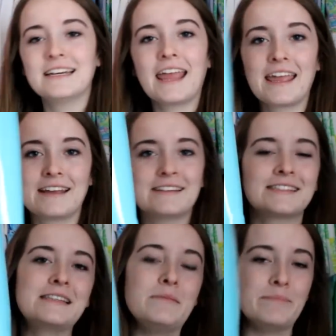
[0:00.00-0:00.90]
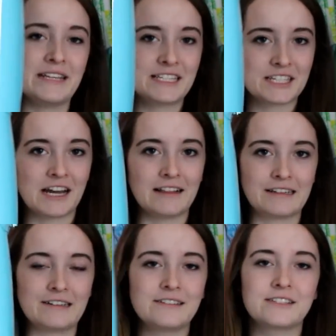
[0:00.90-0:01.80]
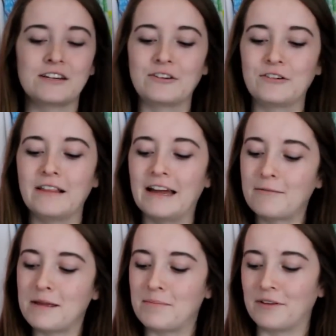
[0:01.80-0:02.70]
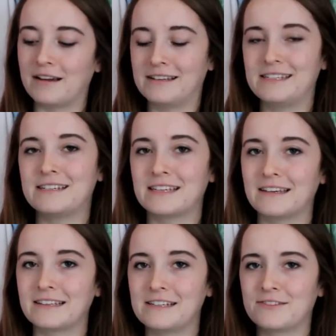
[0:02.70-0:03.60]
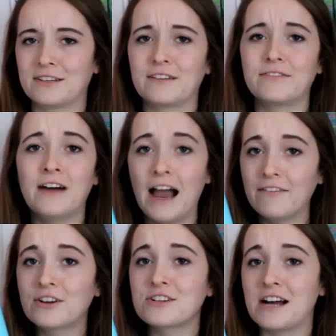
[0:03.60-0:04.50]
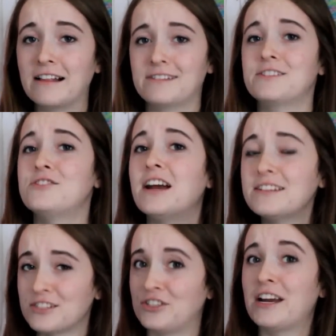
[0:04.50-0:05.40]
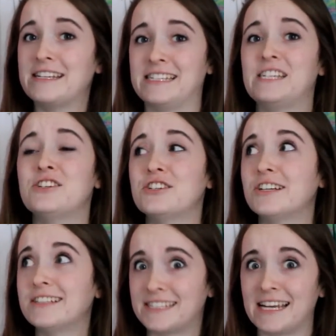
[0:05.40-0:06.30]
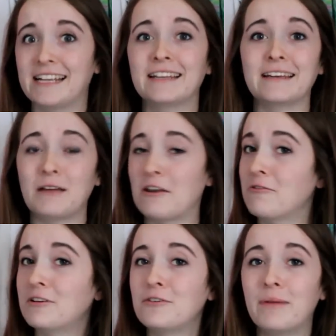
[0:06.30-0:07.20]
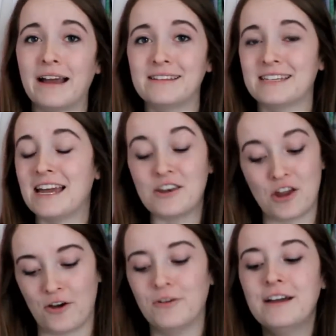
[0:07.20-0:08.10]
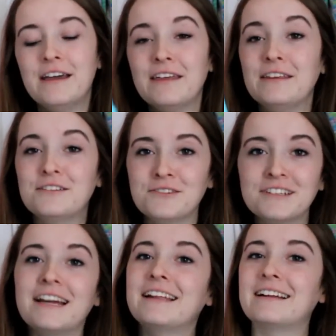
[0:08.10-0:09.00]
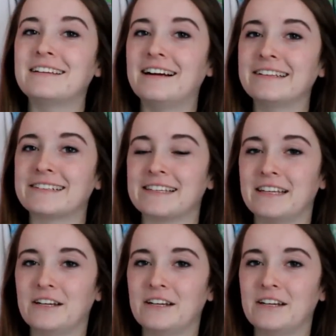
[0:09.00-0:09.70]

is the mint color. So a lot of people I see selling these for $500. You guys are crazy. You're insane. Anyone who buys that, no. These are $99 on the